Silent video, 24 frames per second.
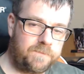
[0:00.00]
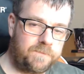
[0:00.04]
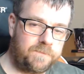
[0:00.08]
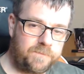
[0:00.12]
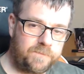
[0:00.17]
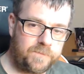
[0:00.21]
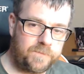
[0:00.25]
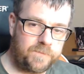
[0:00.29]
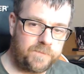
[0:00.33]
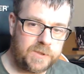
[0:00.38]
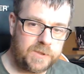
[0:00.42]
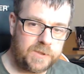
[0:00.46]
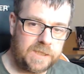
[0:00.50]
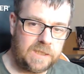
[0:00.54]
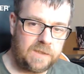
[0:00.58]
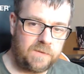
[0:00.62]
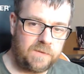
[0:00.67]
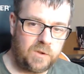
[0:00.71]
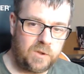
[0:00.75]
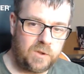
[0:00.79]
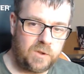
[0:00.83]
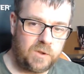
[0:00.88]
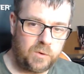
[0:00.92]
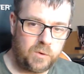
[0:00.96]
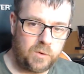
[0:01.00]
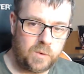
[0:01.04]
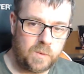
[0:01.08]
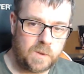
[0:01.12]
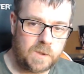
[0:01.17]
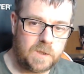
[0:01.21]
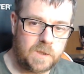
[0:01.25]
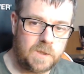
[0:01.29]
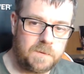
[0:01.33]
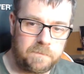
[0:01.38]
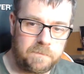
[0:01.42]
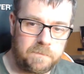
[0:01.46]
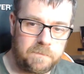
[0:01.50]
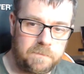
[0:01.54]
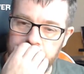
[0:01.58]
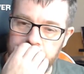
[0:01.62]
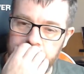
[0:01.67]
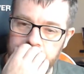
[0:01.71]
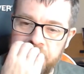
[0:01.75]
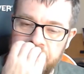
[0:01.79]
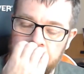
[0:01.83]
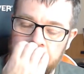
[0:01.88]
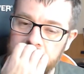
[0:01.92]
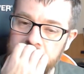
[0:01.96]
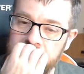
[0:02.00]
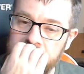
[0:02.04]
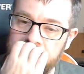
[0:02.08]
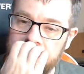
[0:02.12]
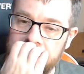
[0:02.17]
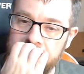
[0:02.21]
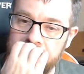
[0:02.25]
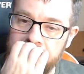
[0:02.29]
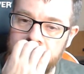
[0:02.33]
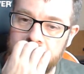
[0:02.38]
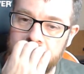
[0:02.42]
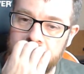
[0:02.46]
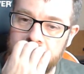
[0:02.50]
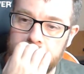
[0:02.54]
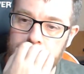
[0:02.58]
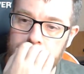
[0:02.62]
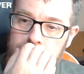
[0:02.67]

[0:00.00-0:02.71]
Steve, you know who you are, fellow Vale fan.